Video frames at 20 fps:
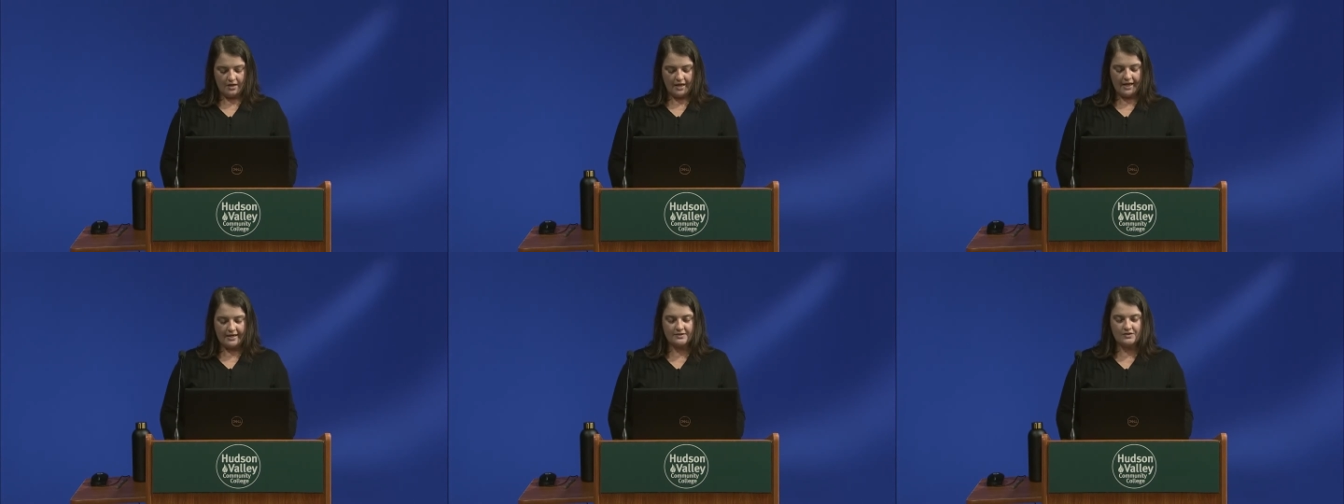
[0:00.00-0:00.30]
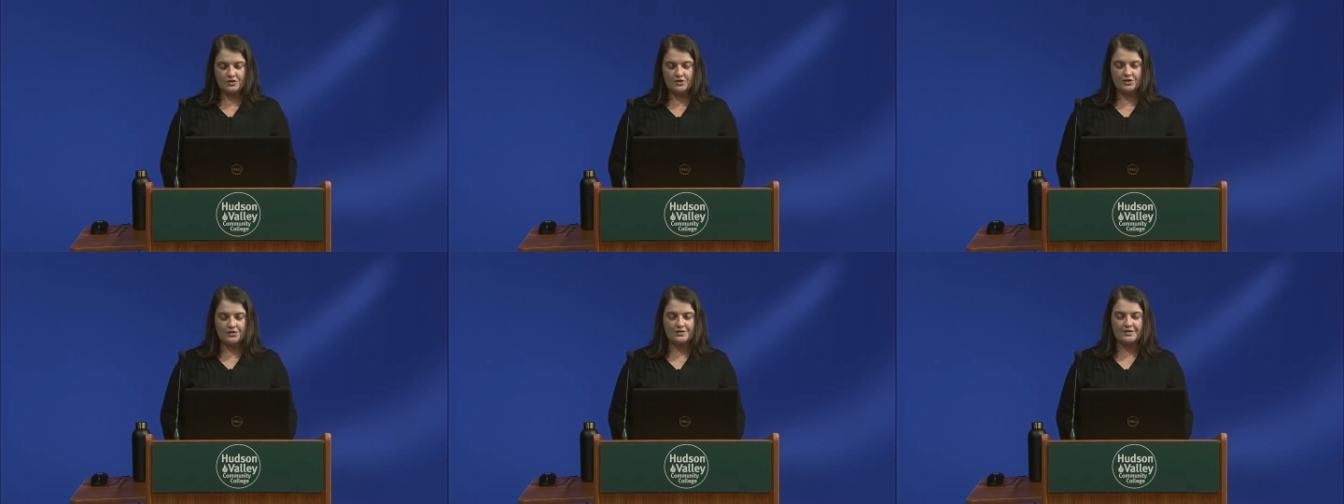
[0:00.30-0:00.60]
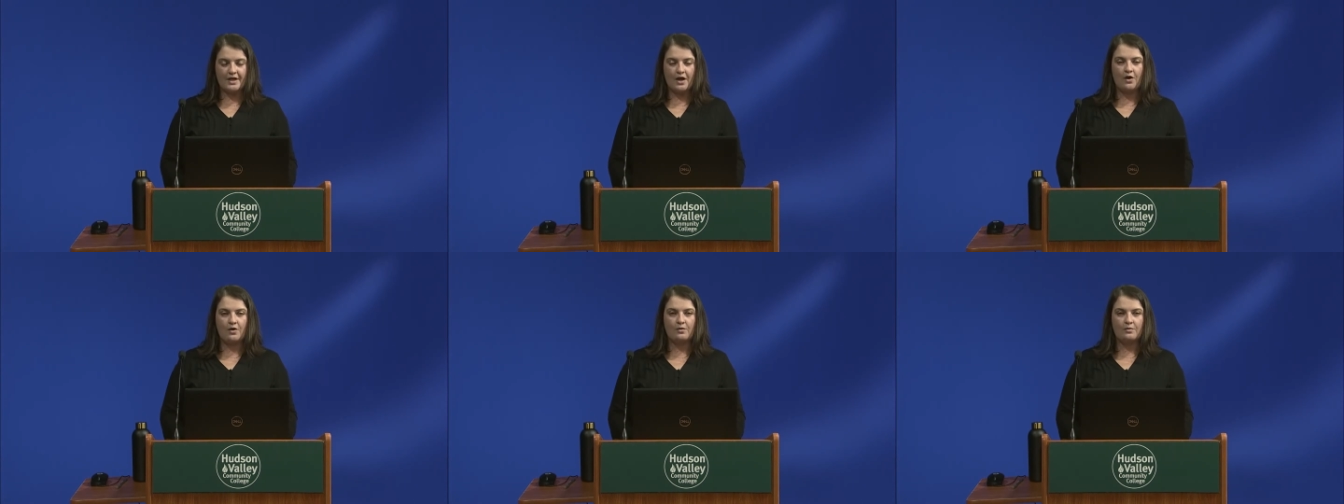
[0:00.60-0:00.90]
As it turns
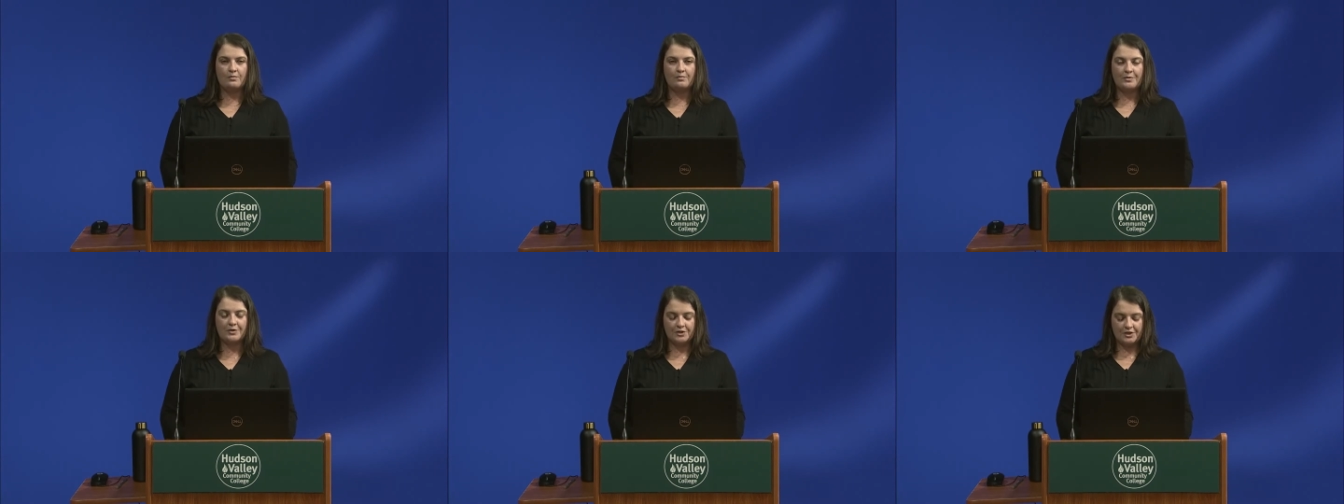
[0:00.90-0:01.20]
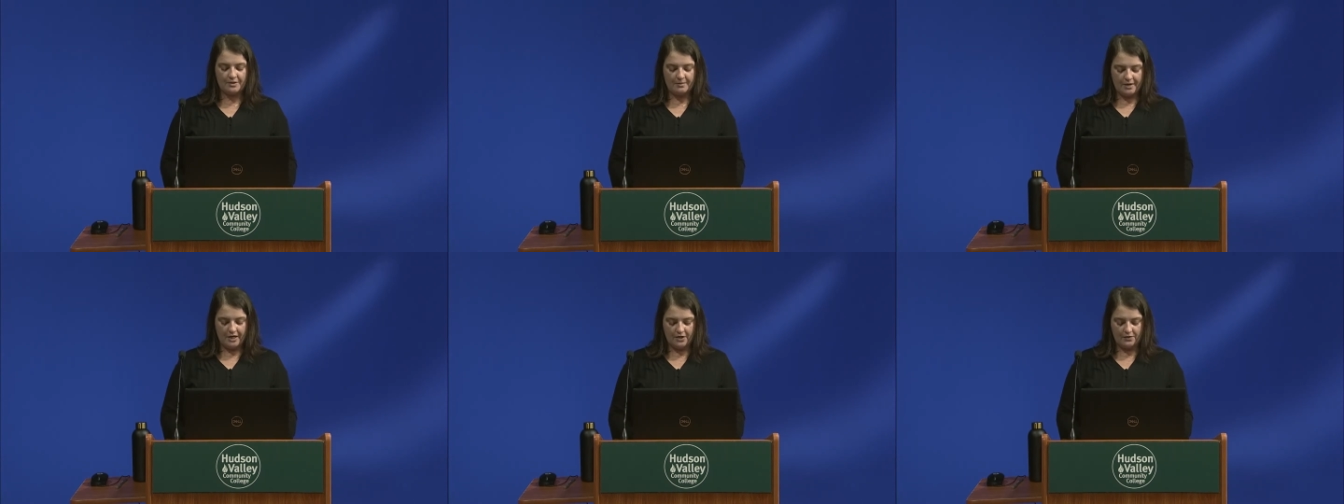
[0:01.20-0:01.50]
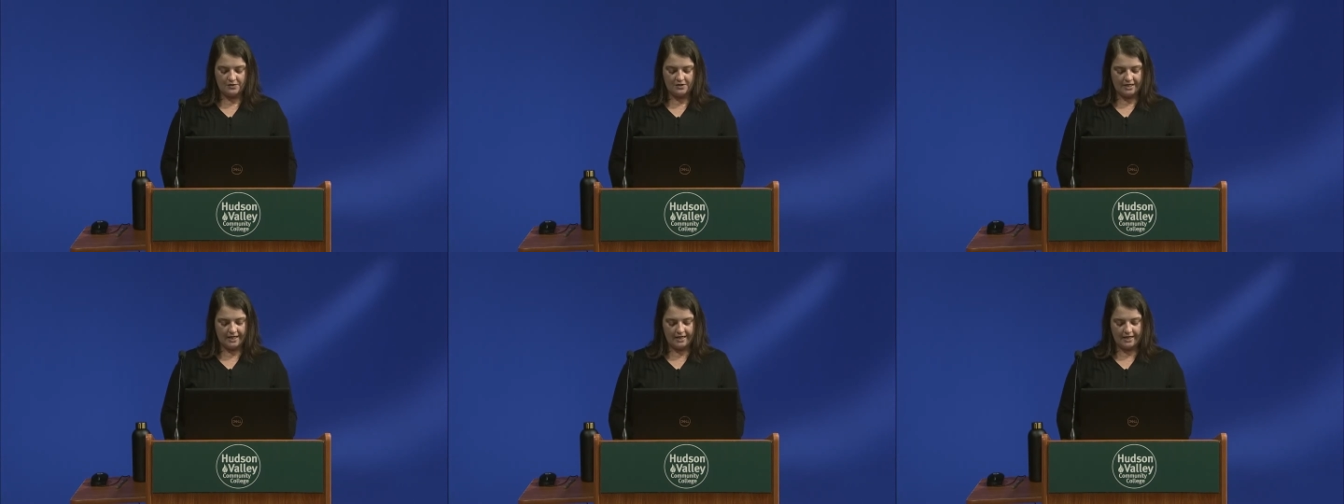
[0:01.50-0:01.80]
out, building my
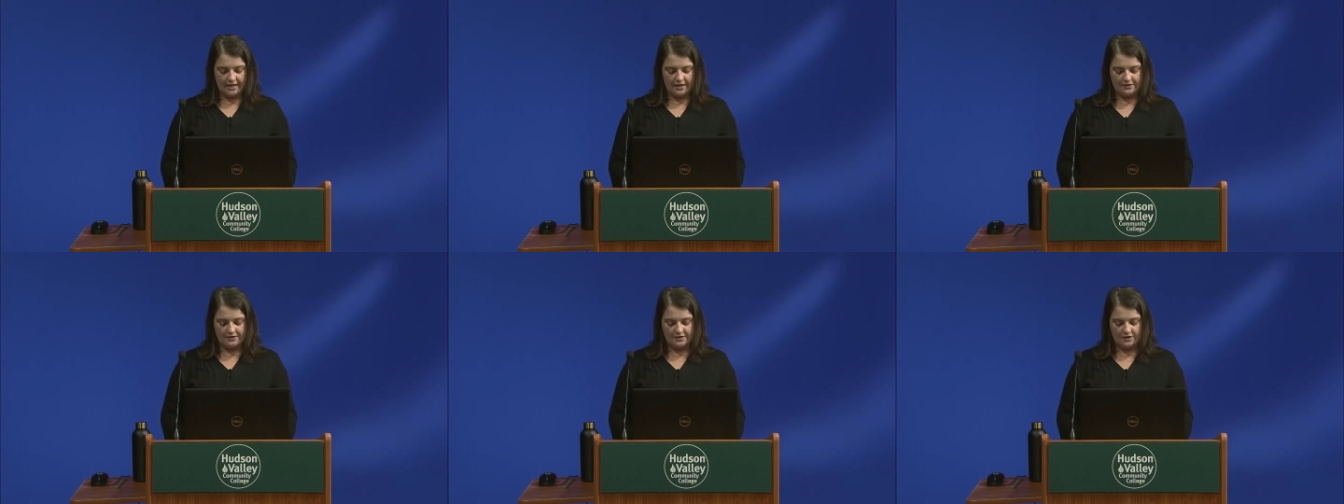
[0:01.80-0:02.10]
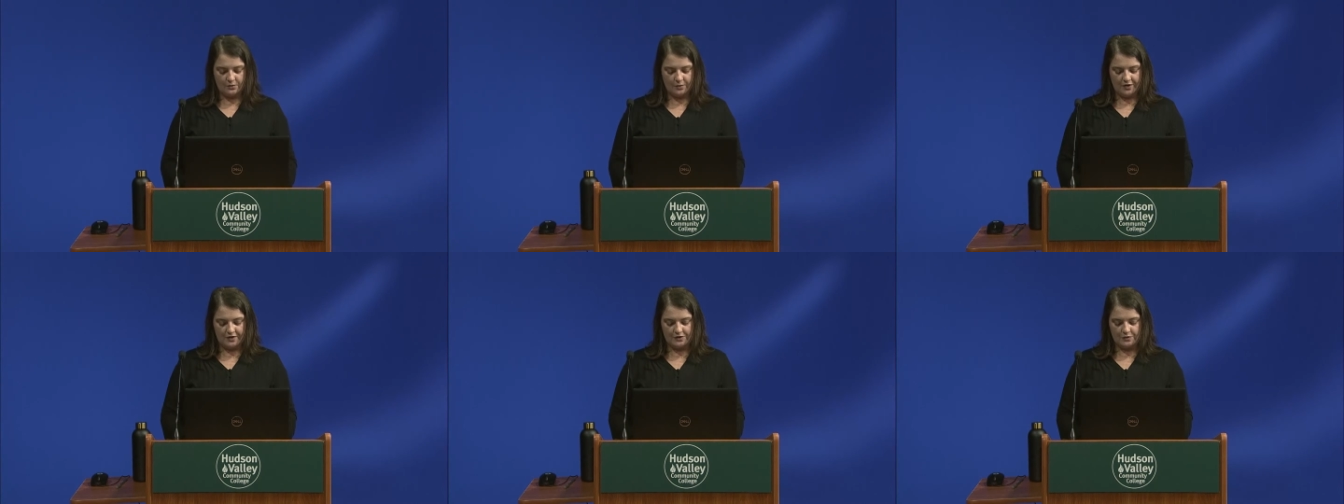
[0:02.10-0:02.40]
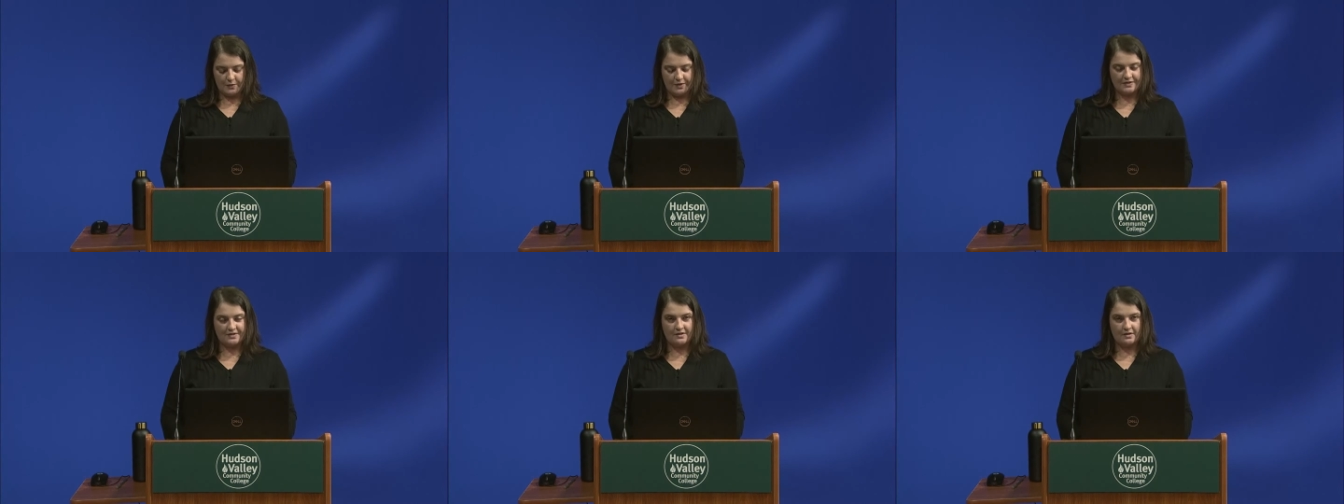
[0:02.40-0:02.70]
own tiny house on wheels
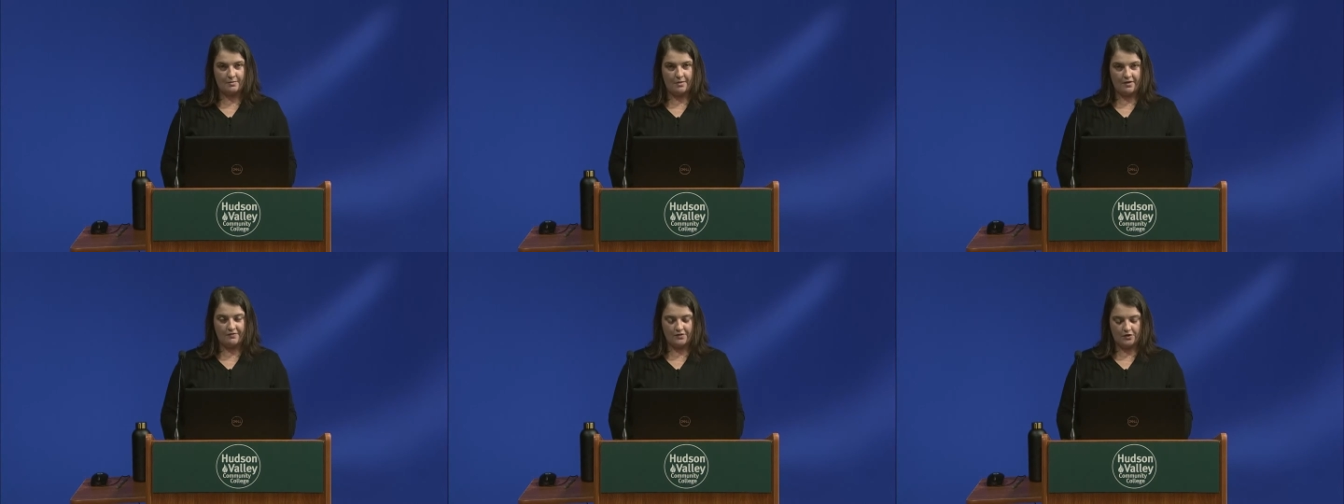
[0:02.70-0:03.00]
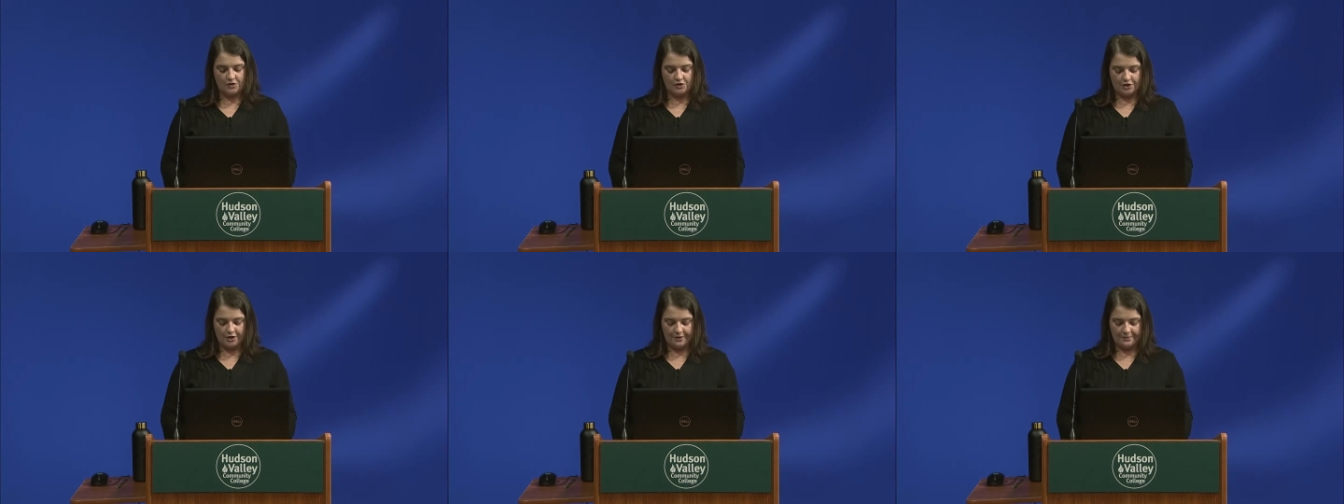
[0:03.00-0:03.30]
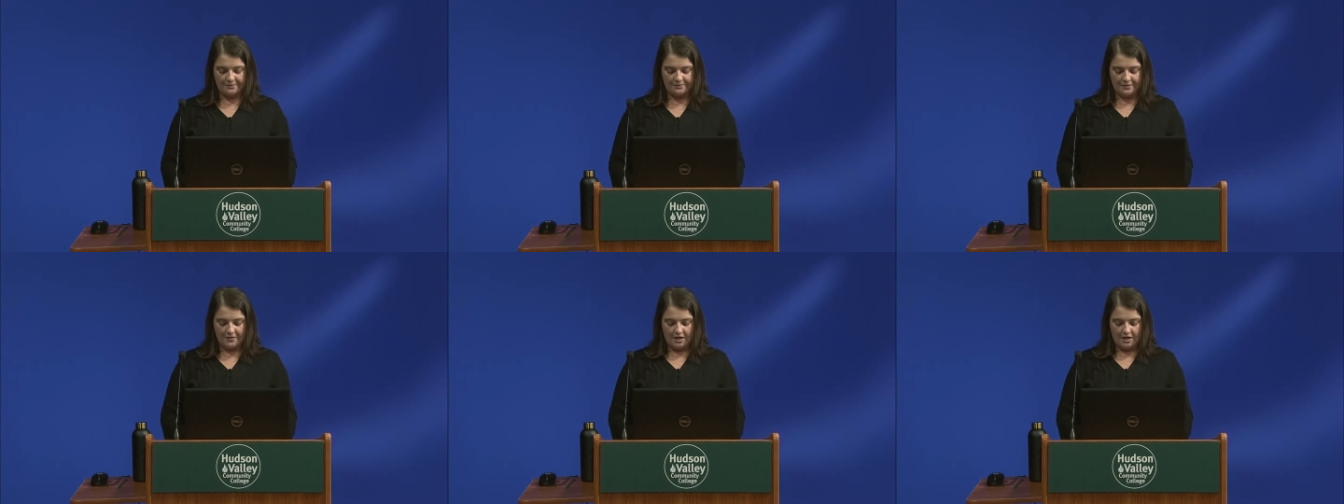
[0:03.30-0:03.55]
wasn't in my future,